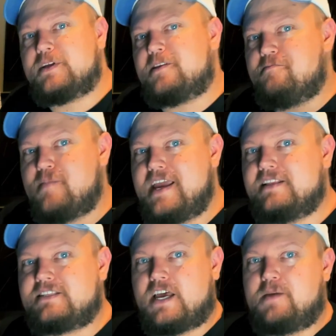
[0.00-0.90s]
the
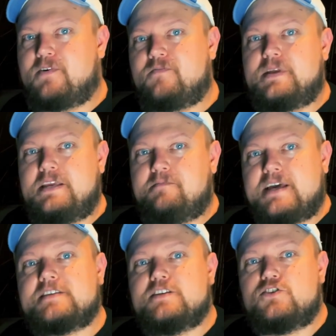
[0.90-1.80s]
main type of MIDI
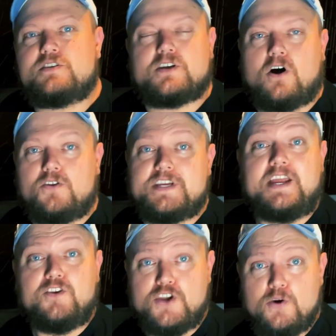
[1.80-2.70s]
message is called
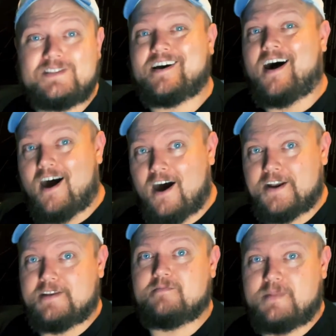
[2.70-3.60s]
a note
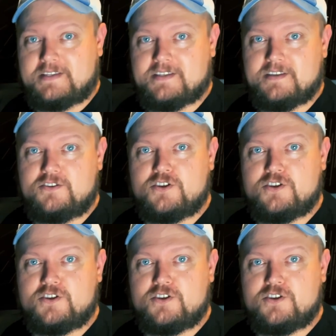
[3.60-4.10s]
on message.